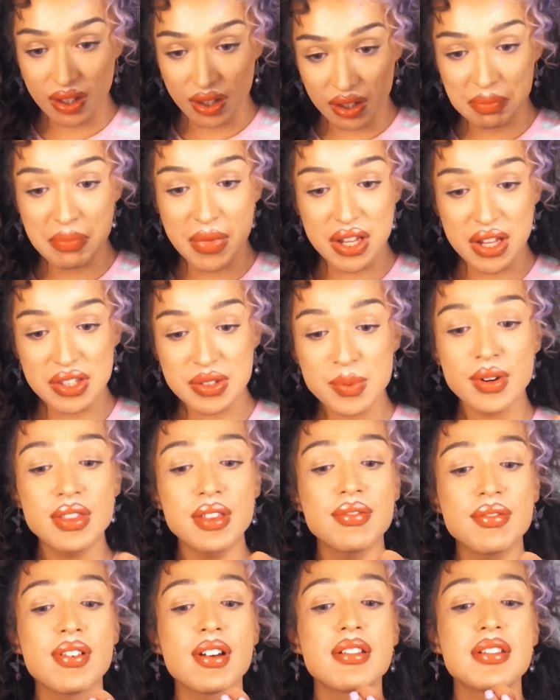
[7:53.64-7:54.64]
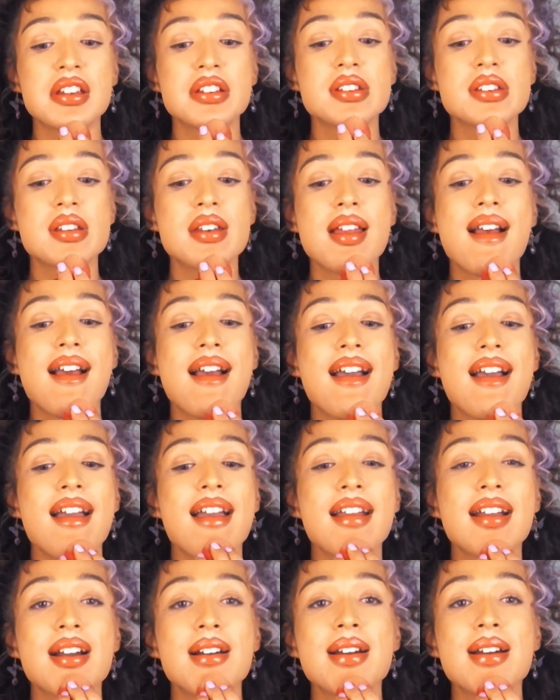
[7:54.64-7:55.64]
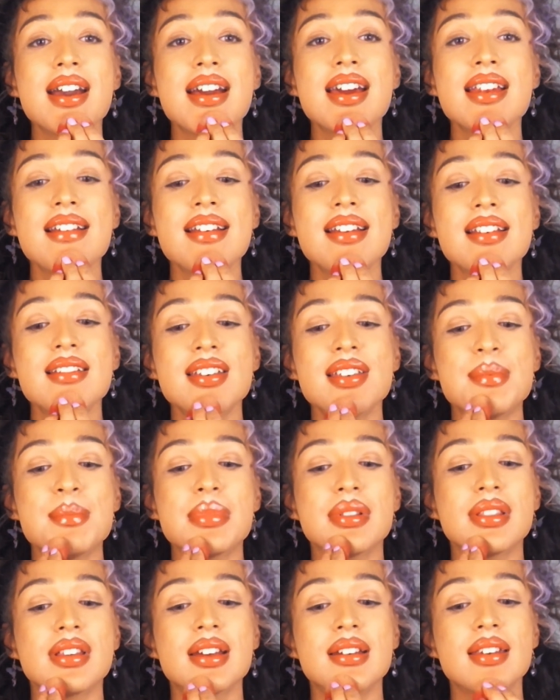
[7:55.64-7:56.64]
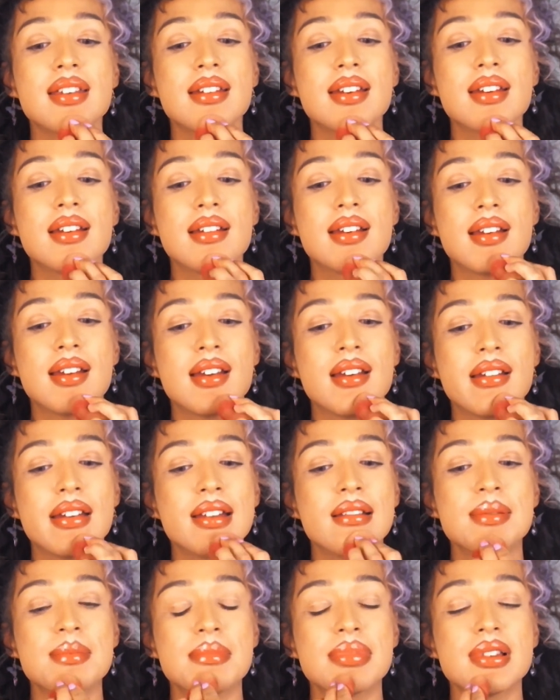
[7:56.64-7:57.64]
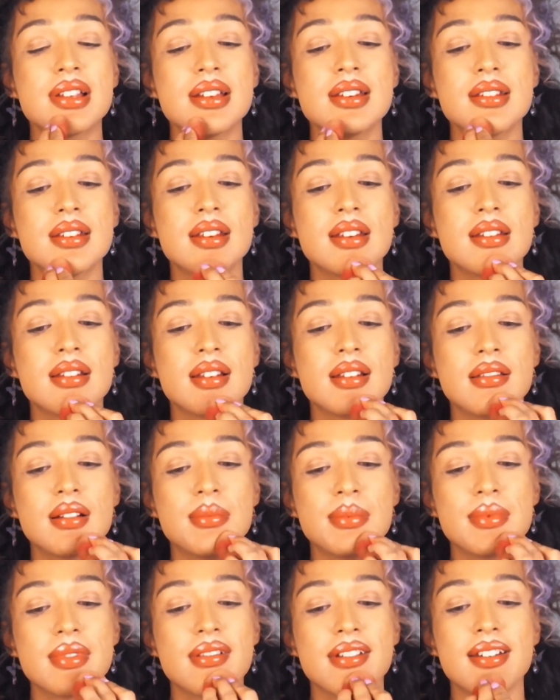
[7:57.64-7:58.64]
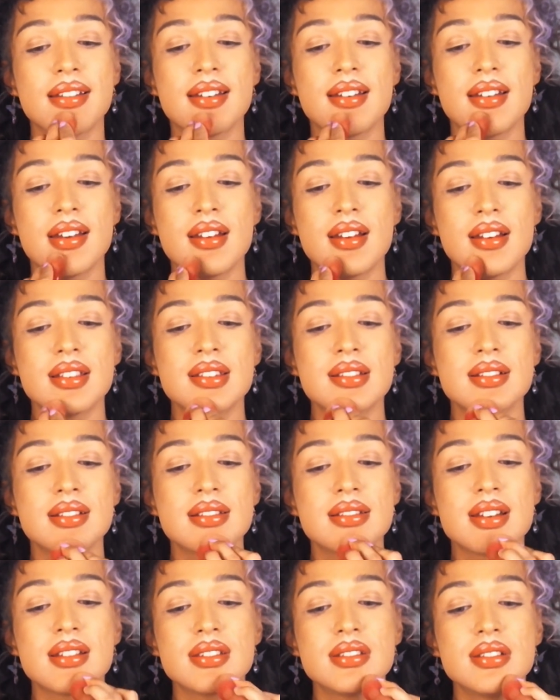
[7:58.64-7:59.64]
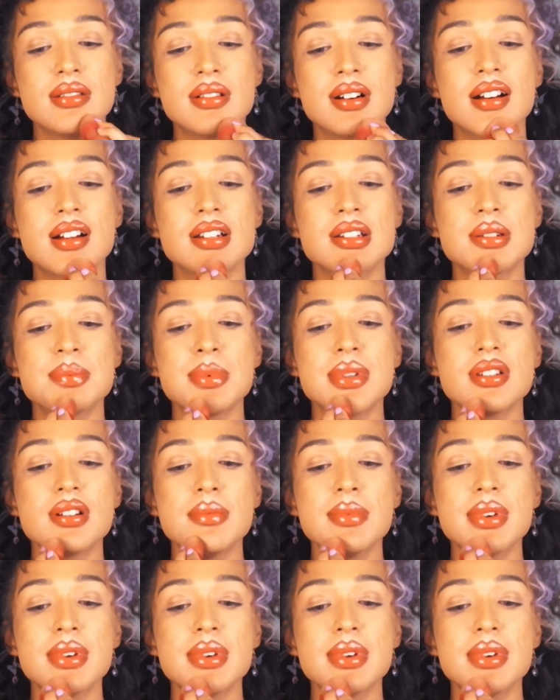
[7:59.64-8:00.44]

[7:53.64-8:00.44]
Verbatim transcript: months worth of foundation, and go ahead and just blend it. Blend it in a little bit so it's not too harsh, but don't